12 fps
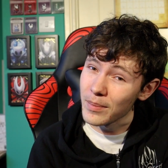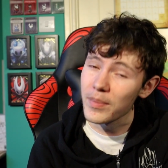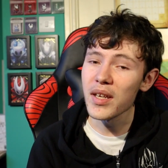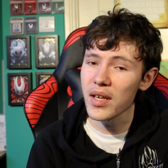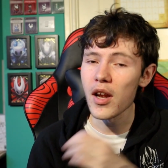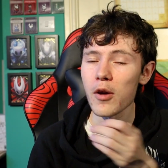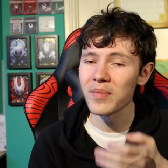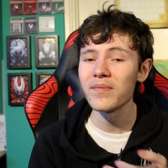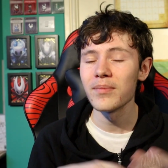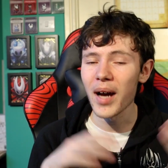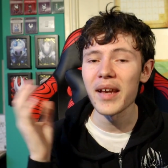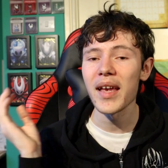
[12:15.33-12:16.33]
But you know,
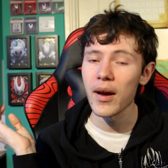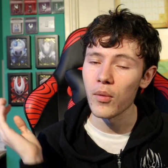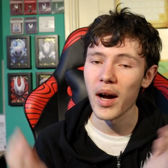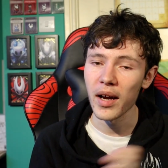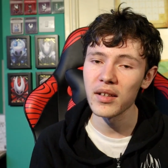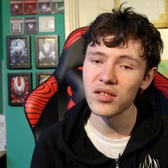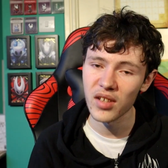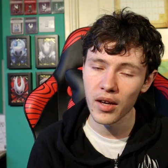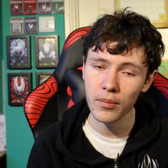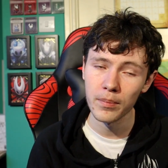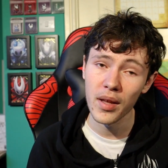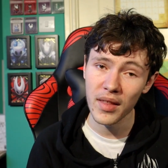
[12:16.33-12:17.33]
I get why,
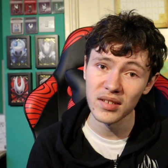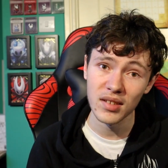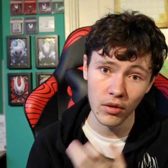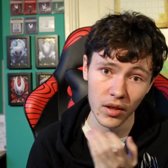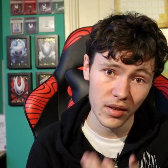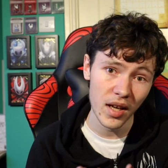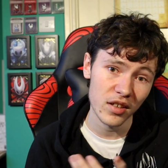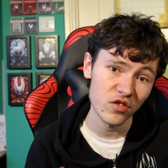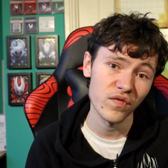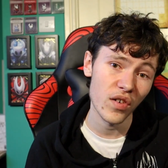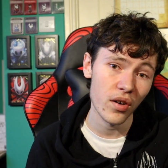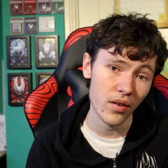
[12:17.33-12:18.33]
so, but they still look
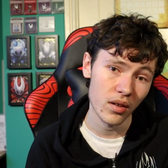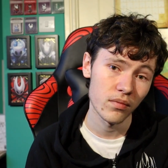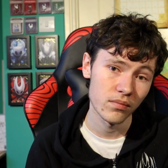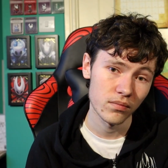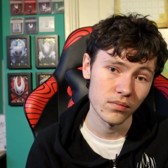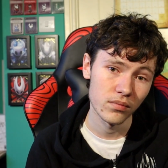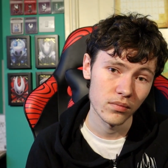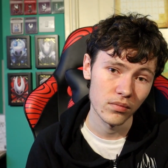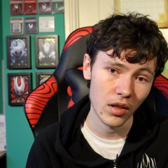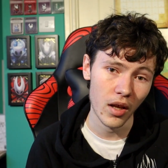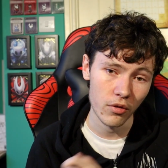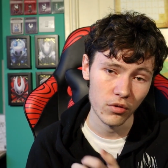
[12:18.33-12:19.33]
nice for
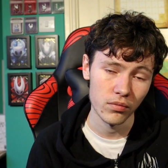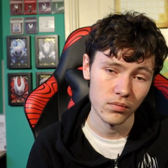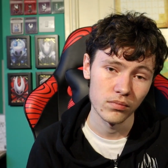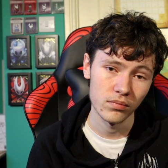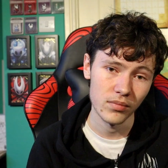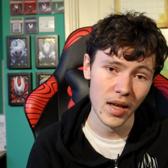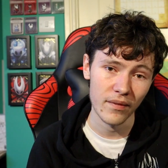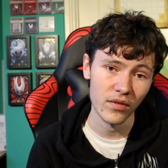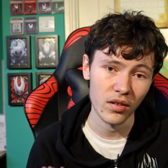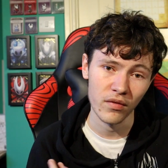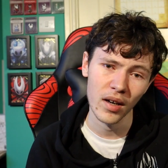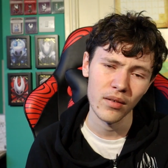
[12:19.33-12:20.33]
low
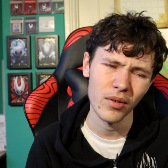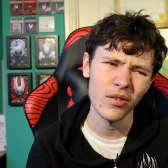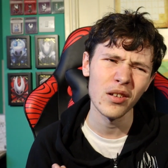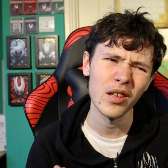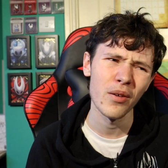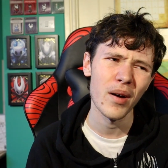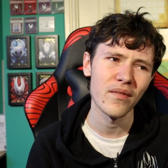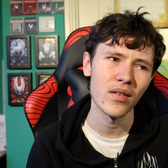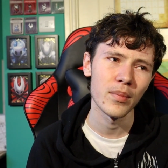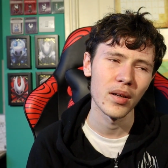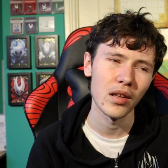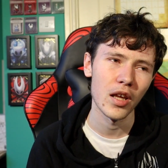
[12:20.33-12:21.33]
effort well, not low
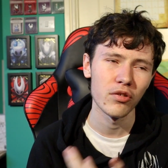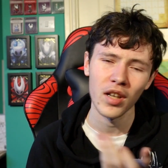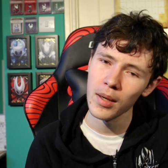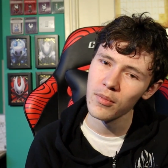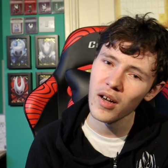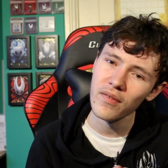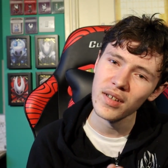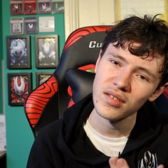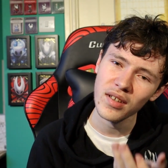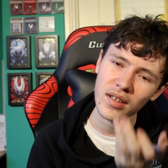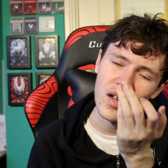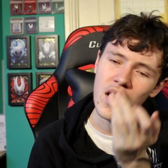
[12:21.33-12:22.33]
effort, but low time
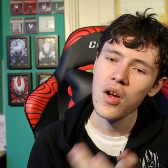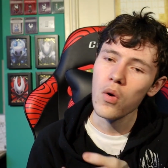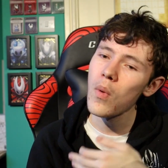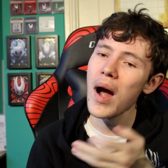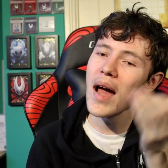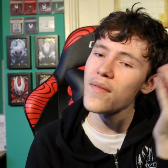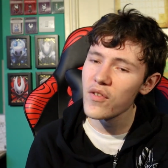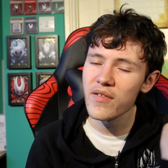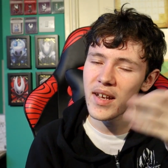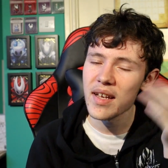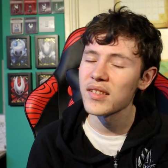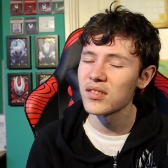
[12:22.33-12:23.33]
graphics.
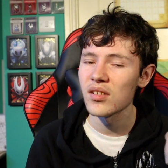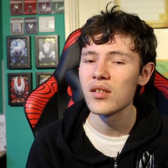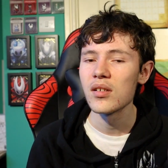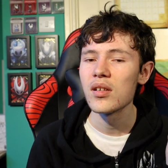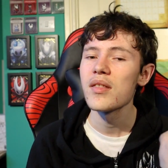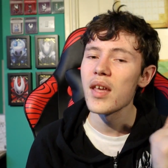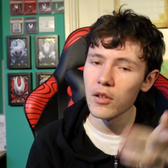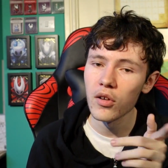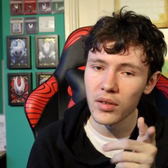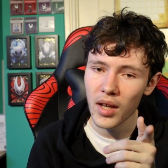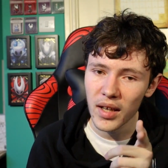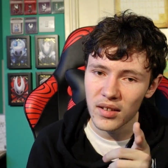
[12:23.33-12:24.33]
Whatever it is, they
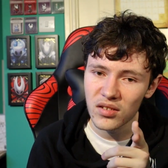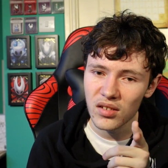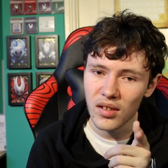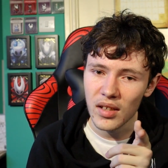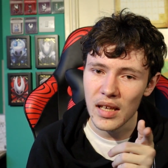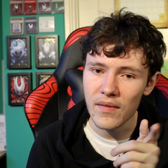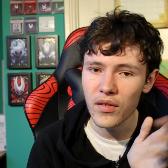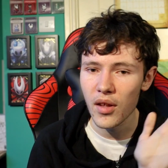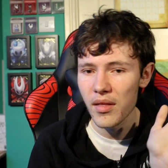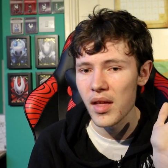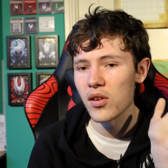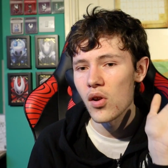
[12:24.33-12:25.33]
look nice, even
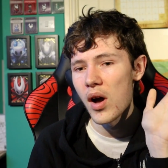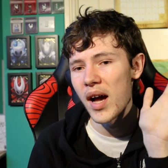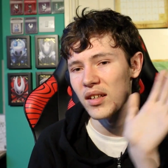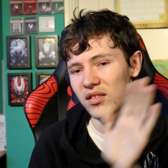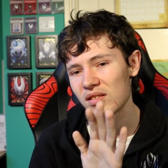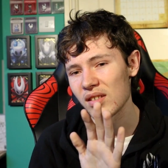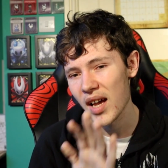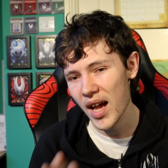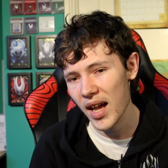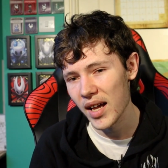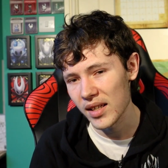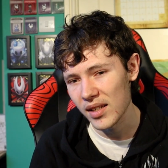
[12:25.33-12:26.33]
though they're not as
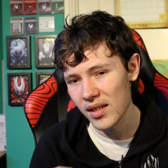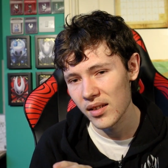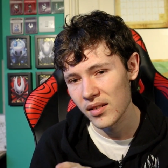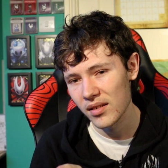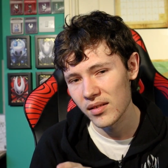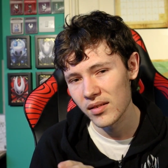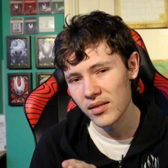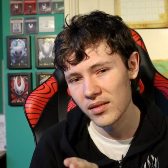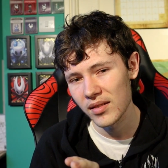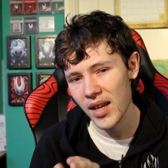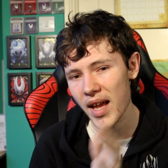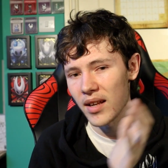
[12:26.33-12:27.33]
high
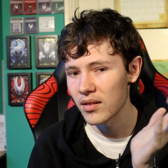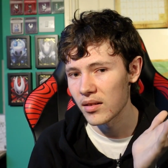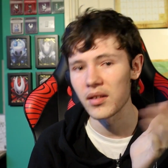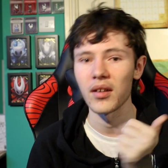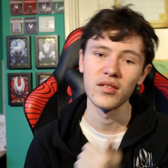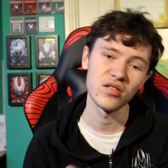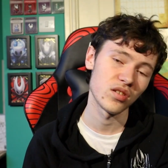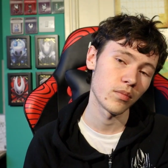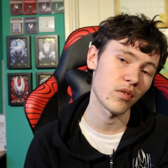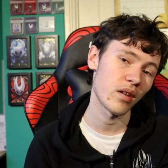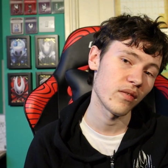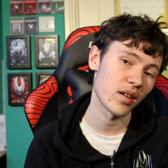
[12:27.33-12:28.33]
end as
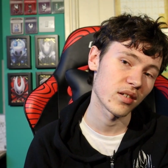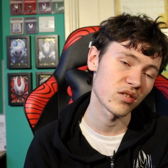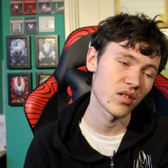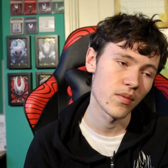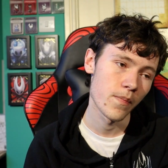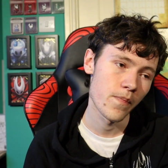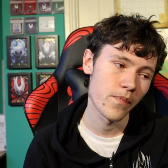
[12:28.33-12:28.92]
some graphics.